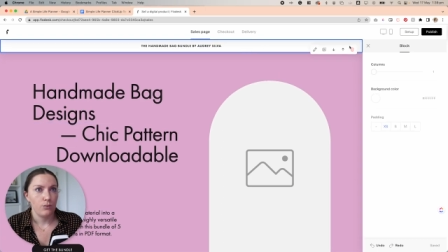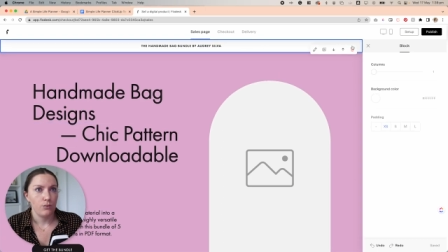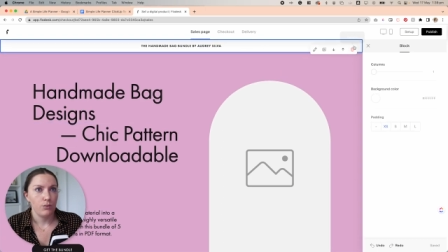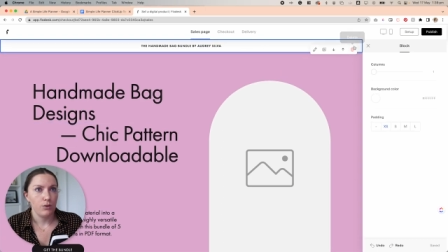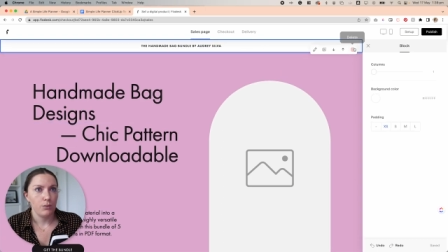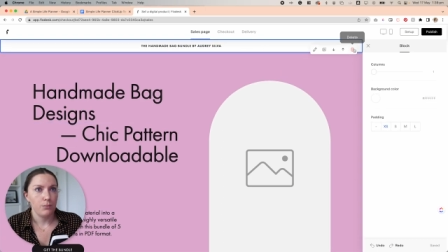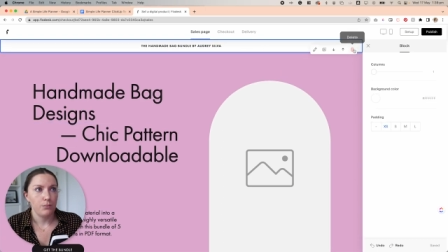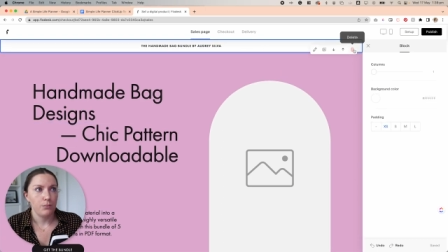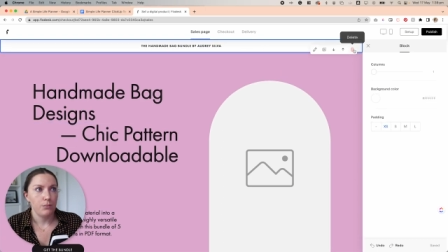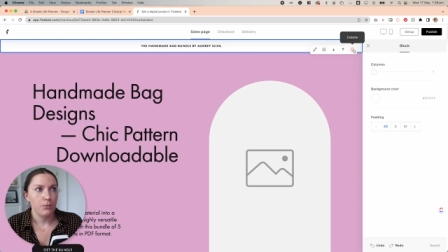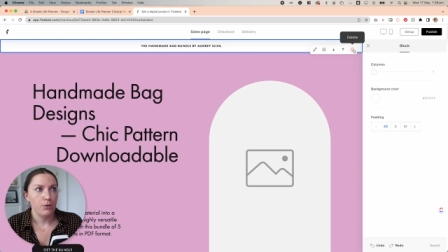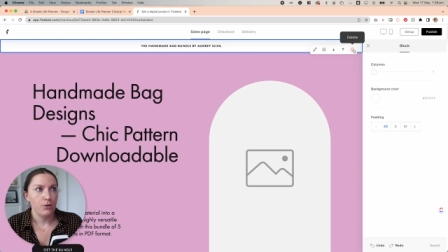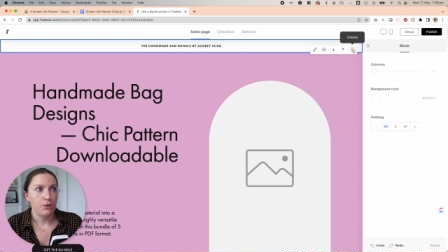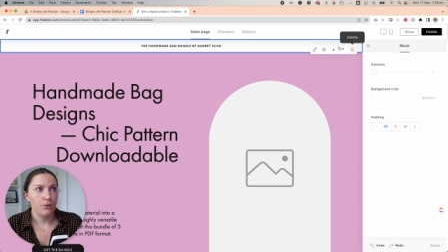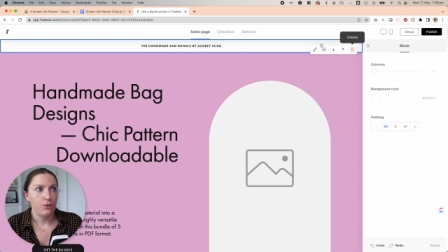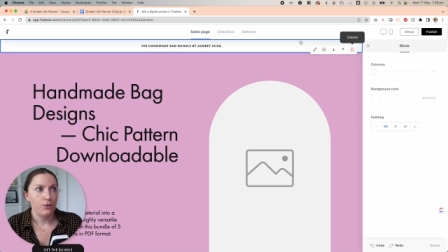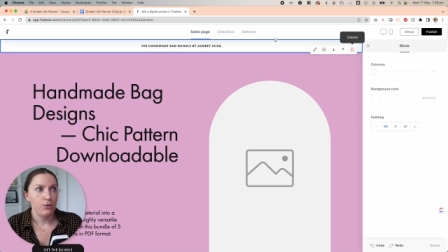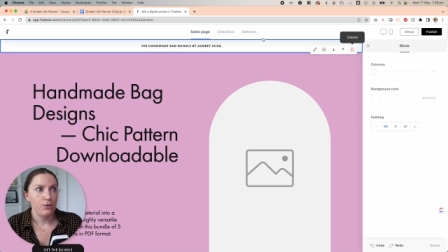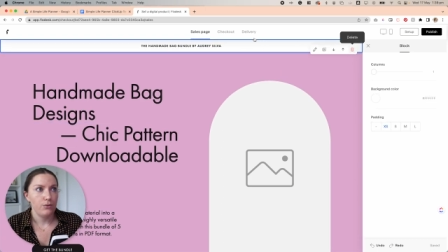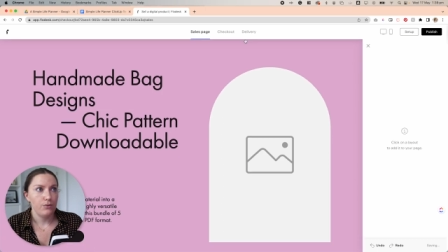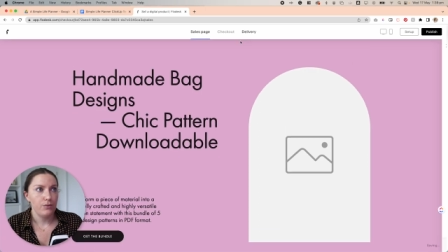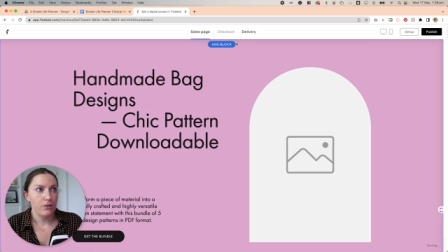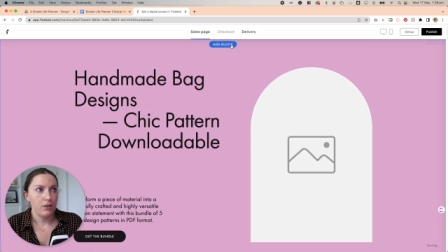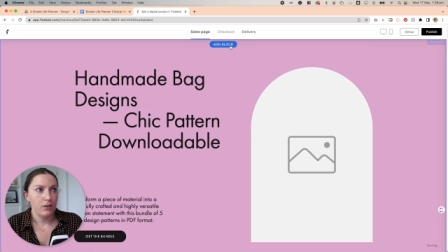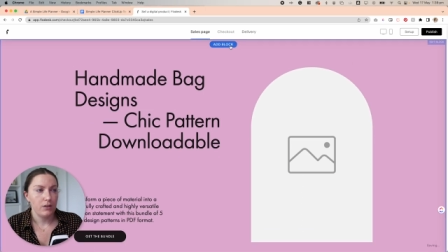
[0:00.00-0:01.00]

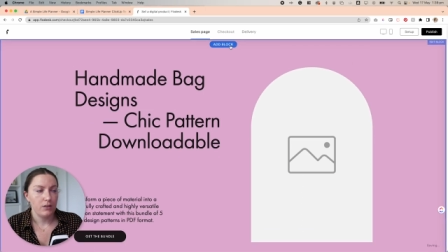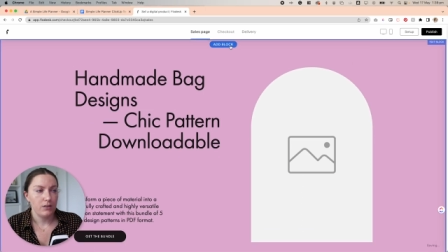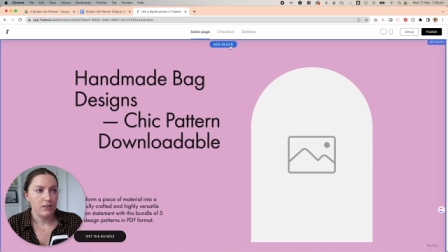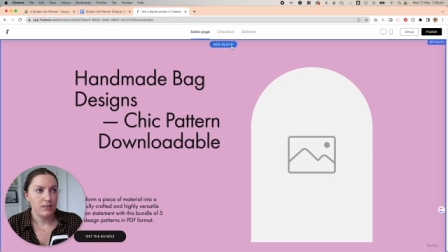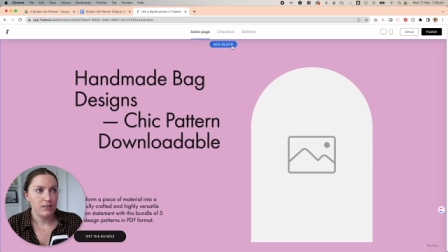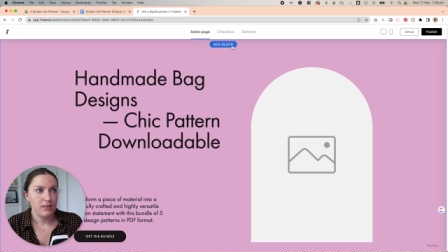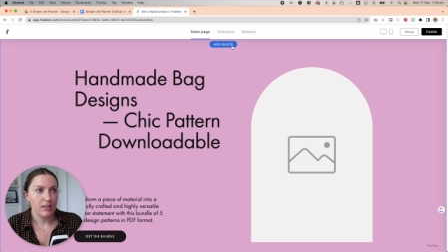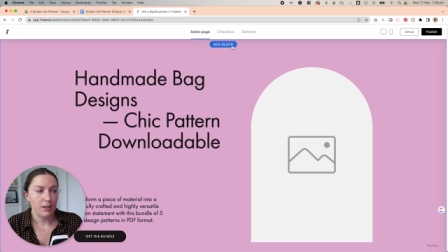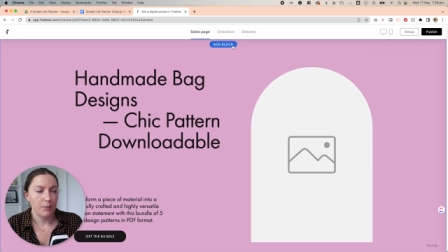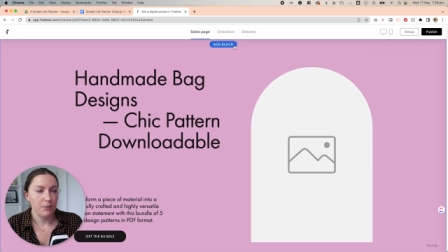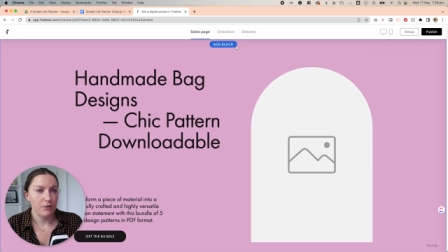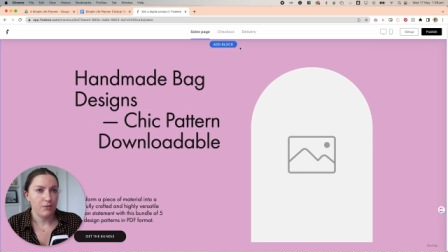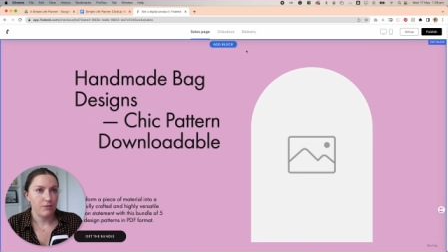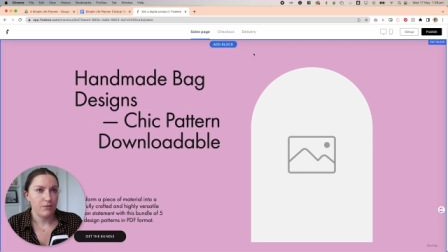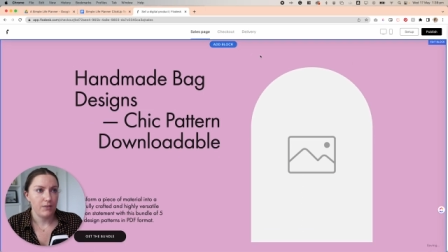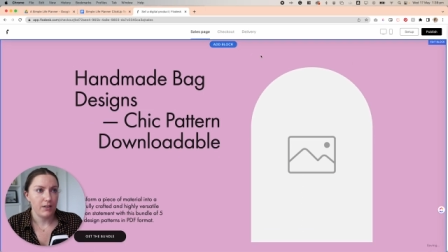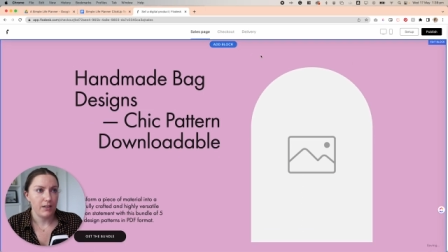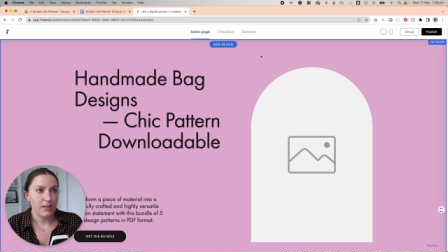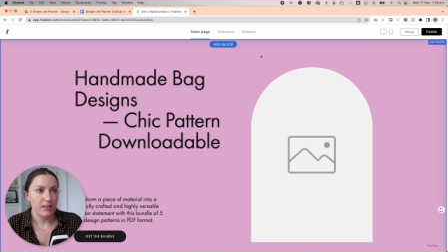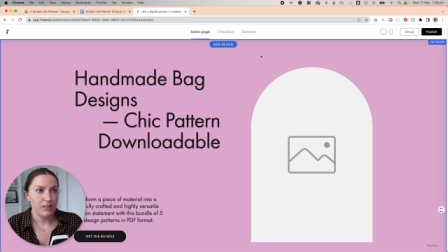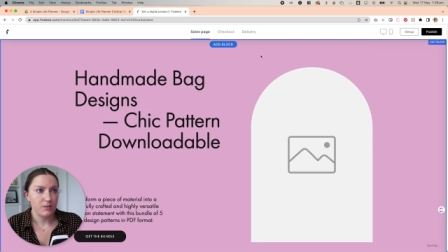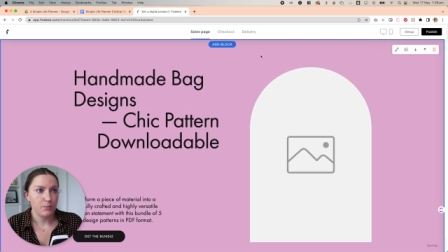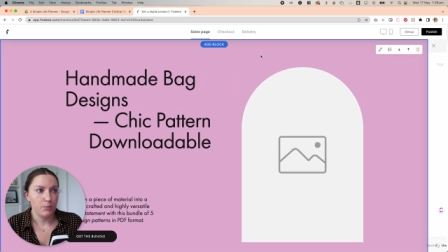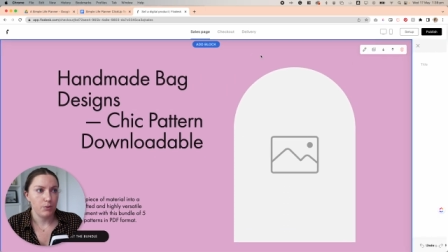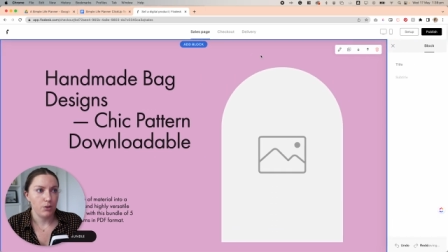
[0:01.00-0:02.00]
remove some of
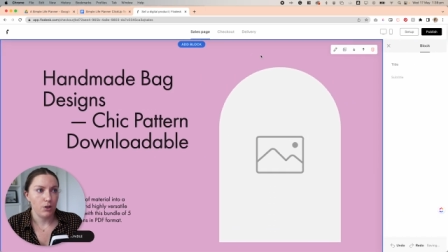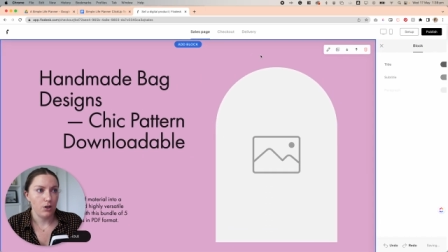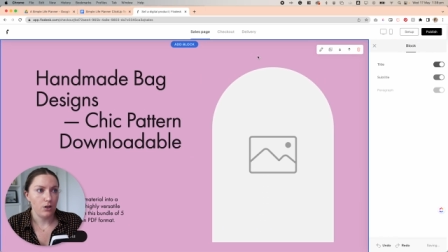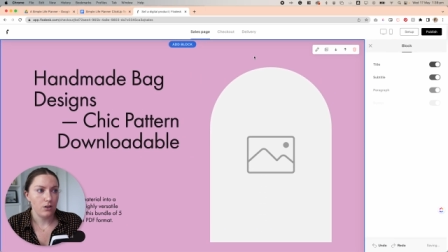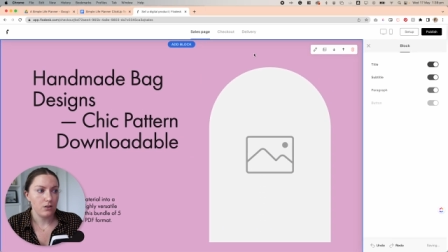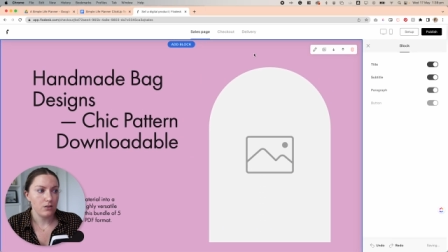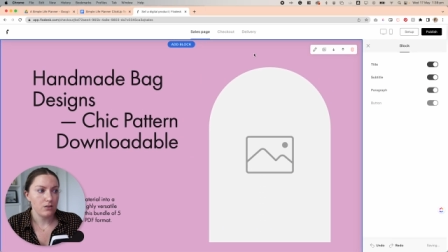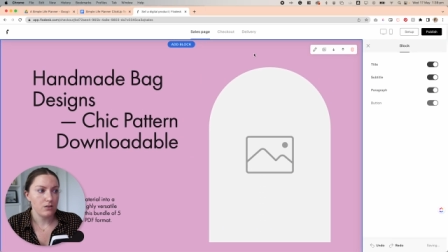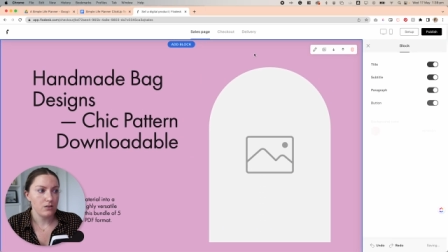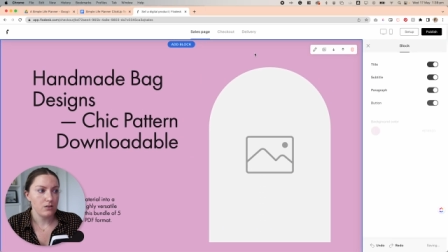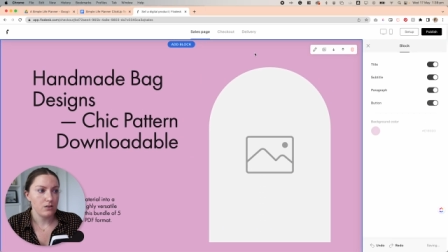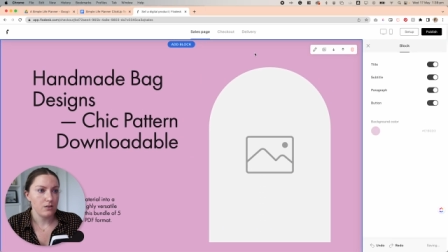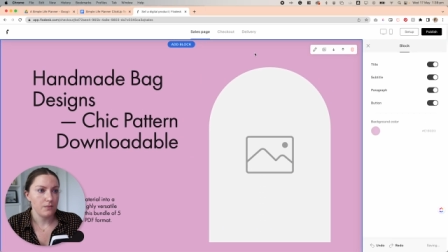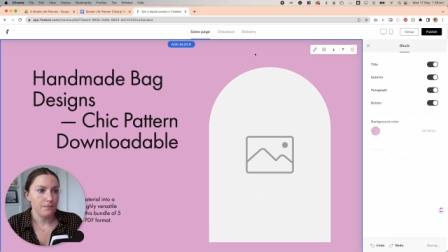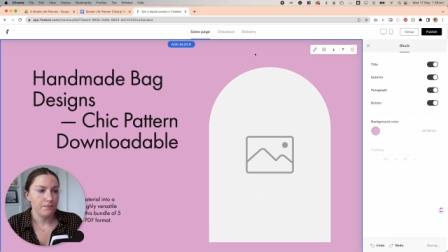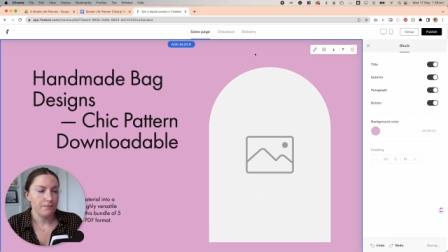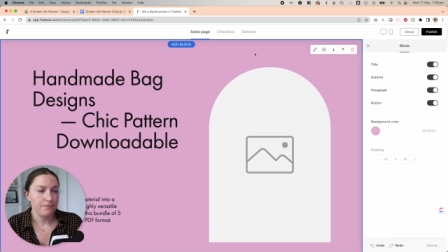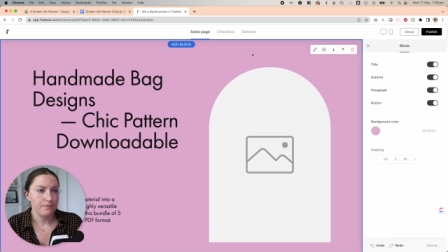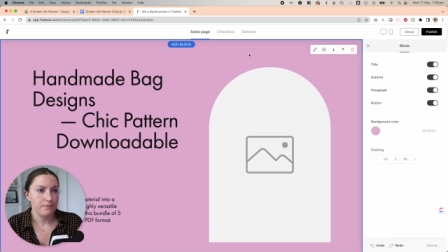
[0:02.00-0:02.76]
these blocks